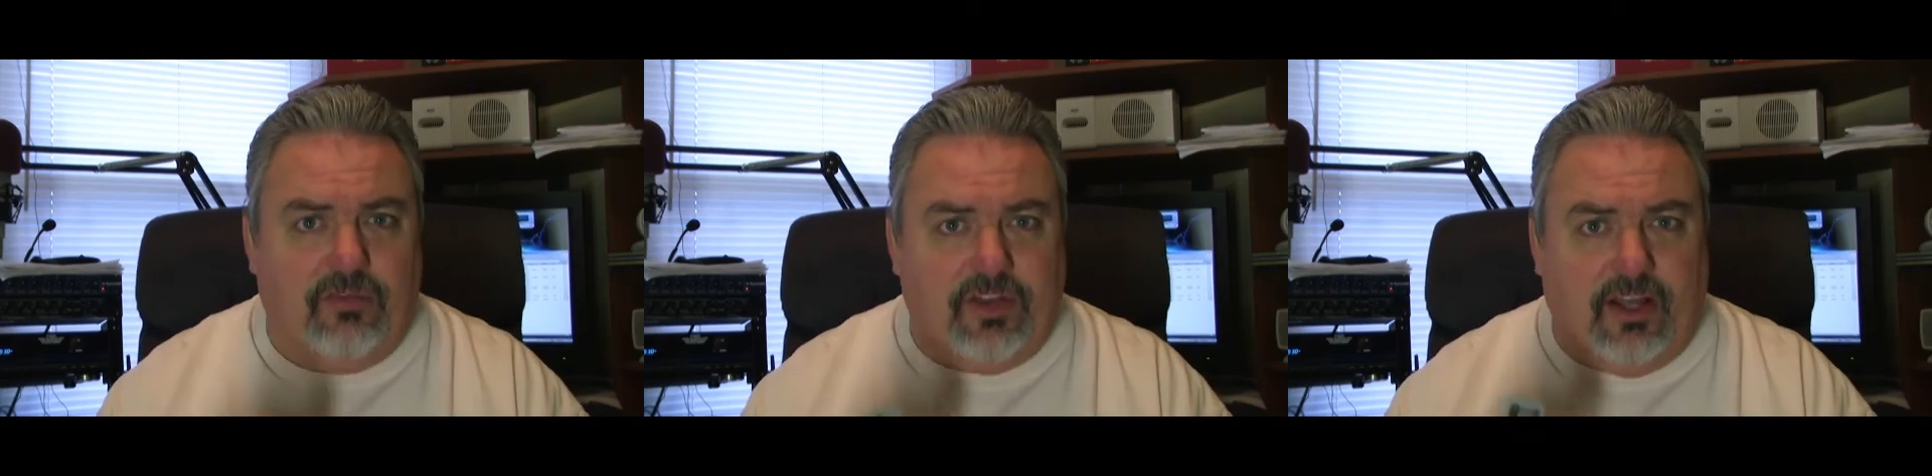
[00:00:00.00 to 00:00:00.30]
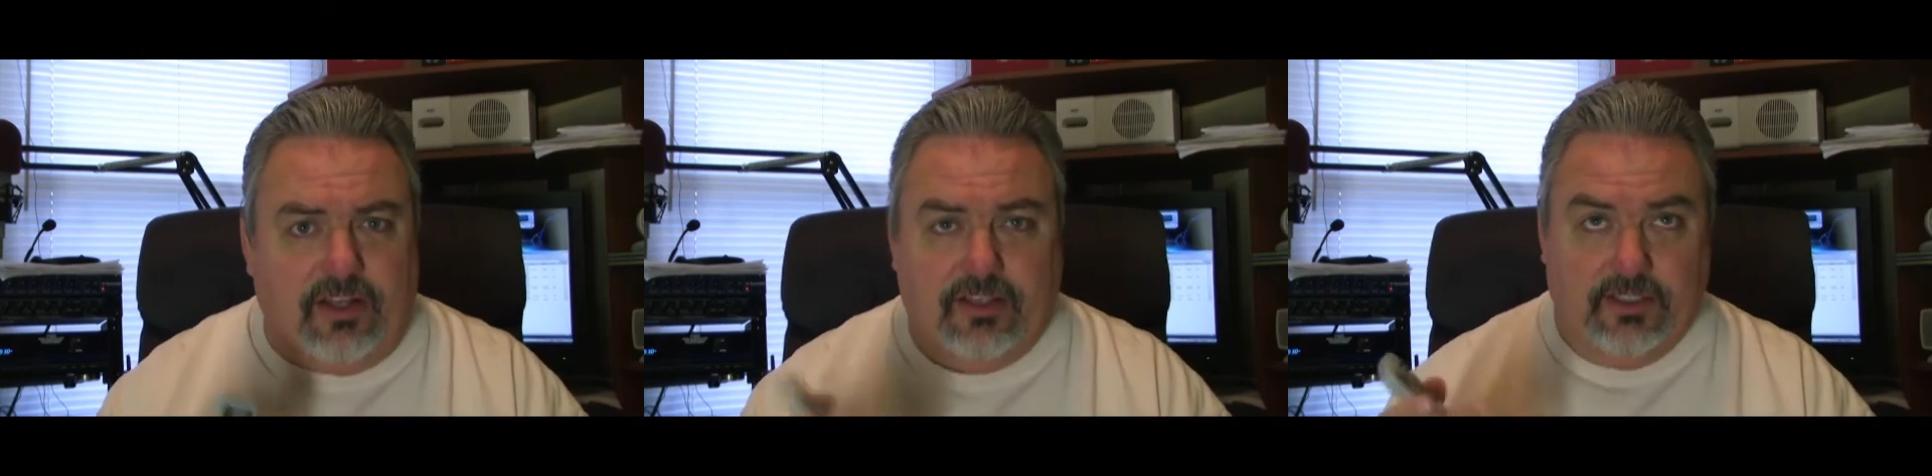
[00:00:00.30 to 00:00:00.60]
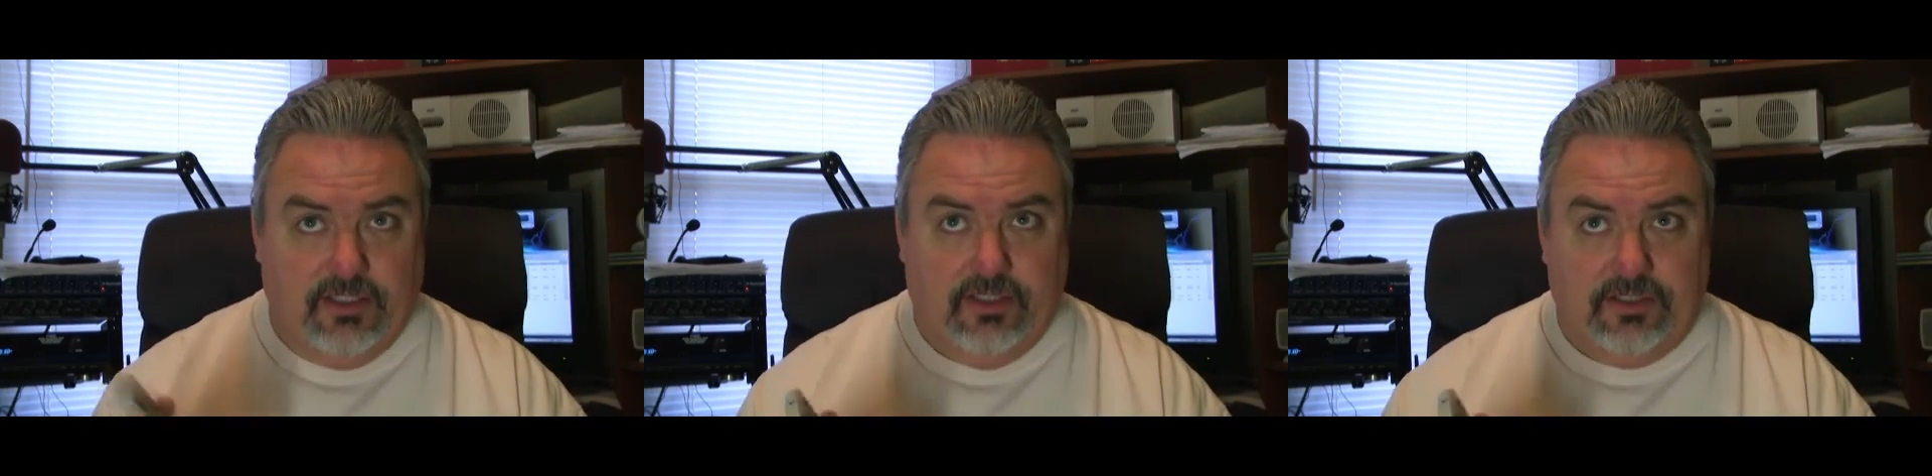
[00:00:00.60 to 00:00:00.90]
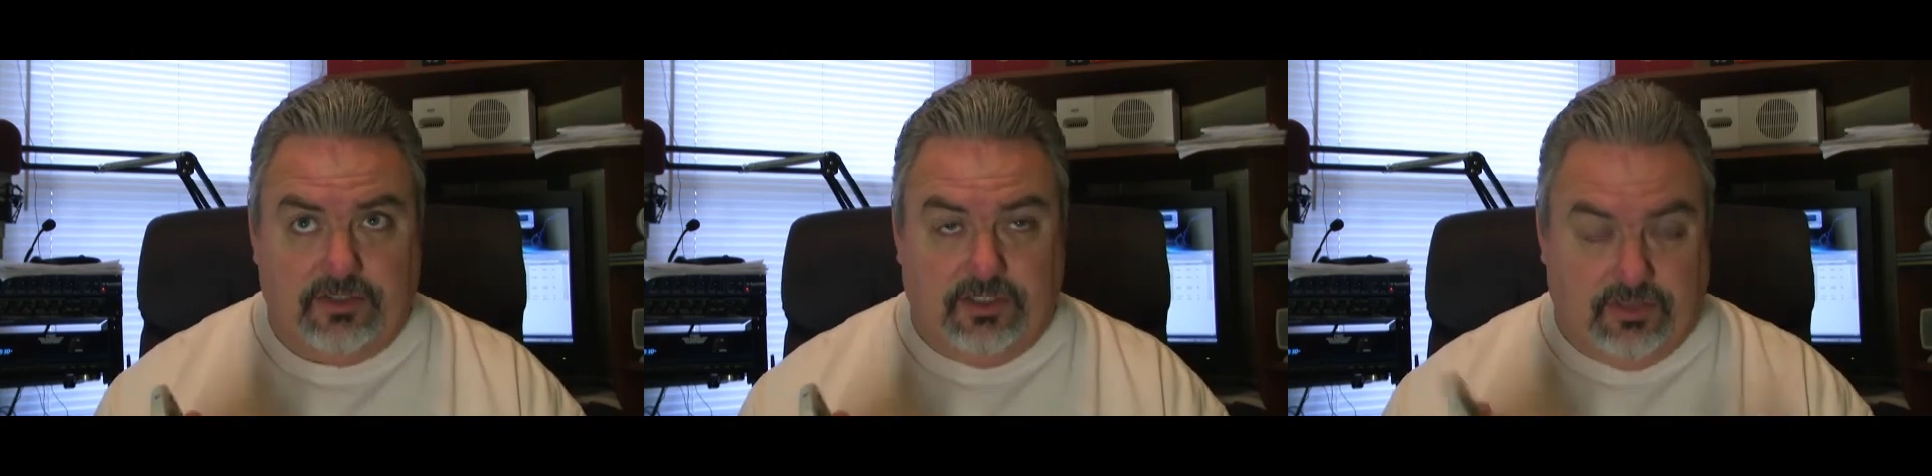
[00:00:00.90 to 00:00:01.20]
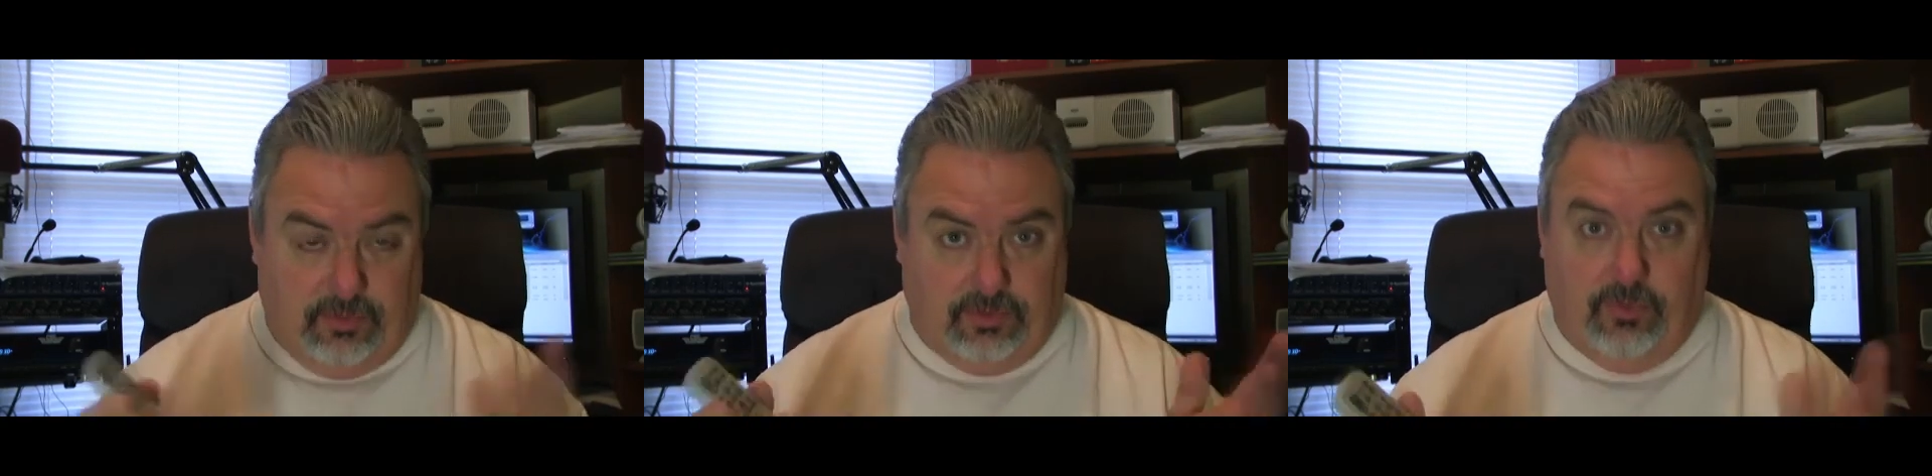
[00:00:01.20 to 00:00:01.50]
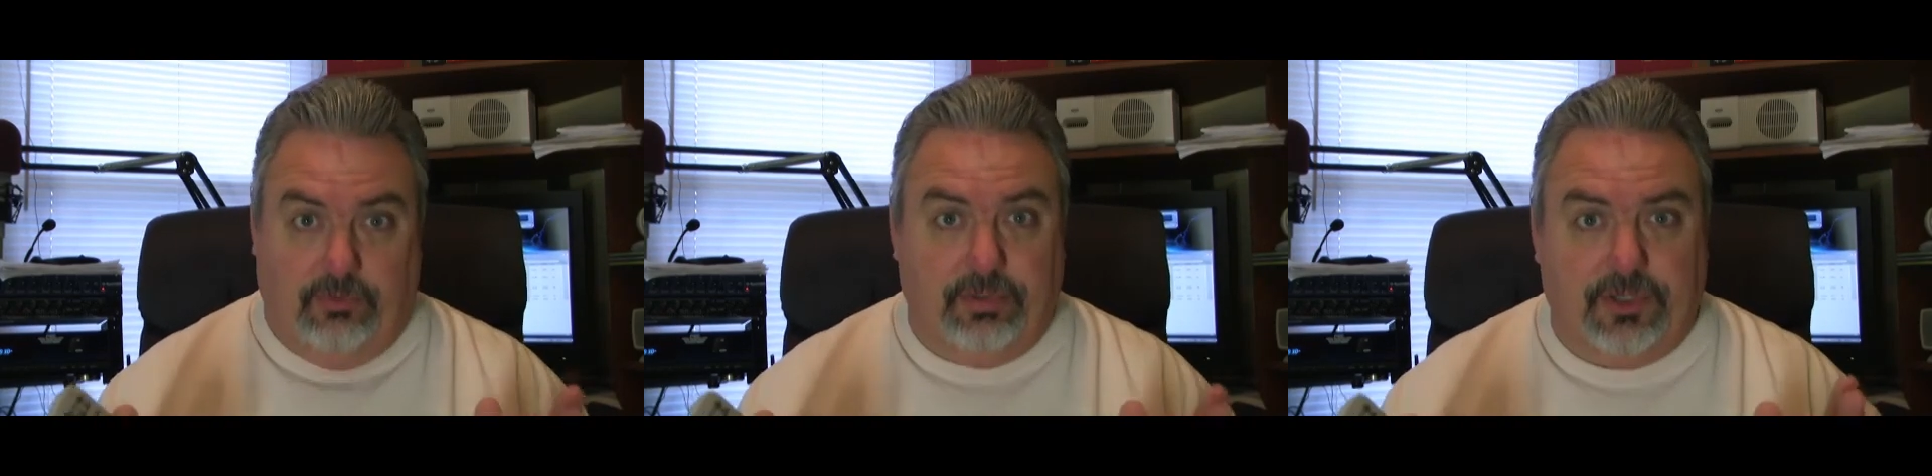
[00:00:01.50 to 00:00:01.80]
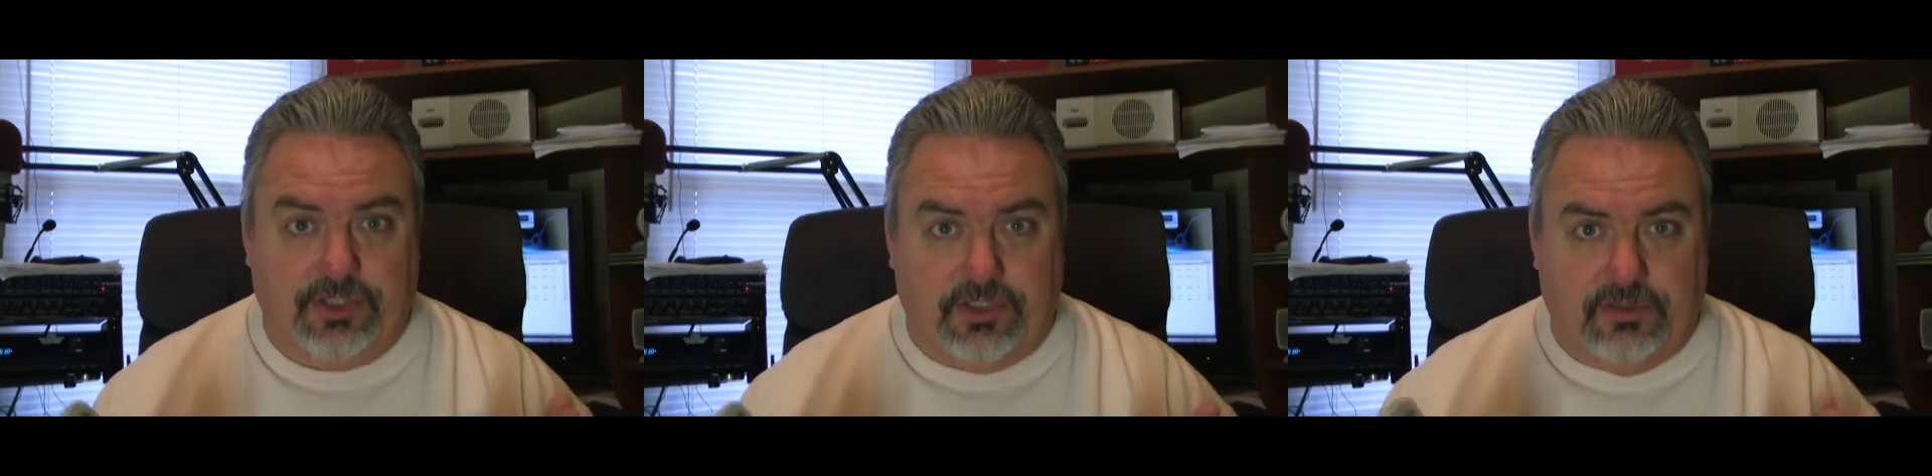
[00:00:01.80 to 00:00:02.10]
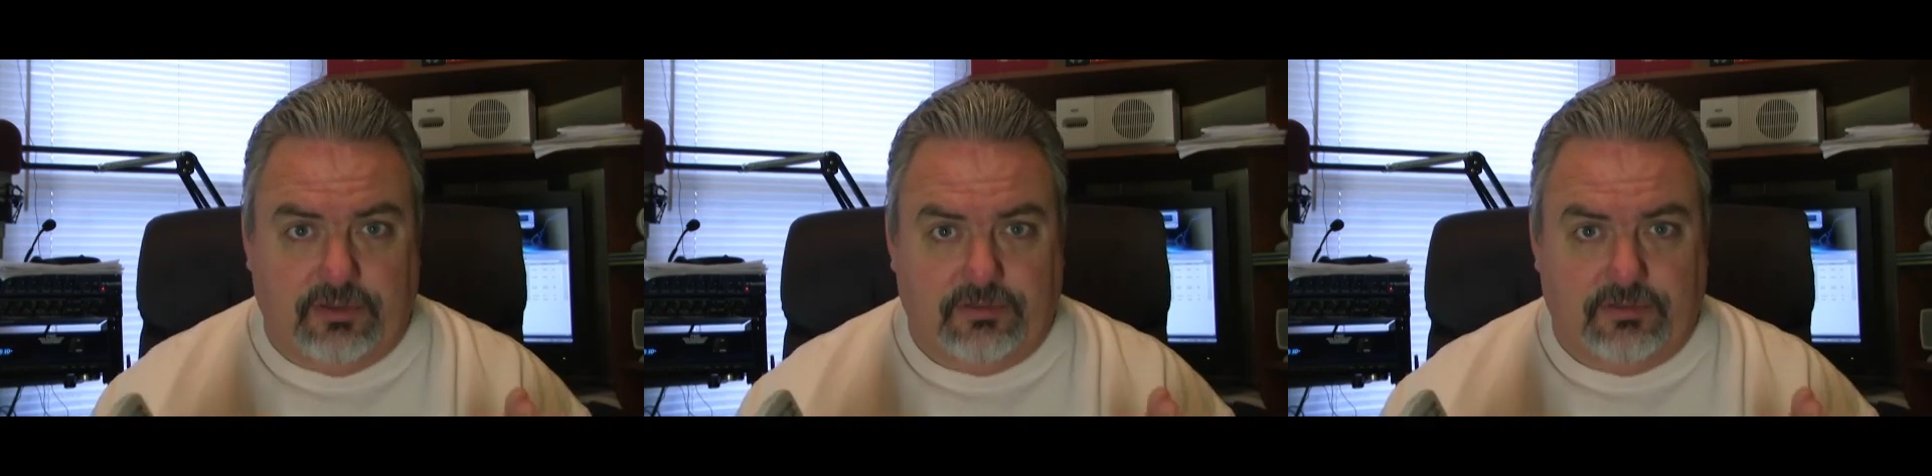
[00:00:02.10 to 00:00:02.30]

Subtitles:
off and on, since I'm only one person.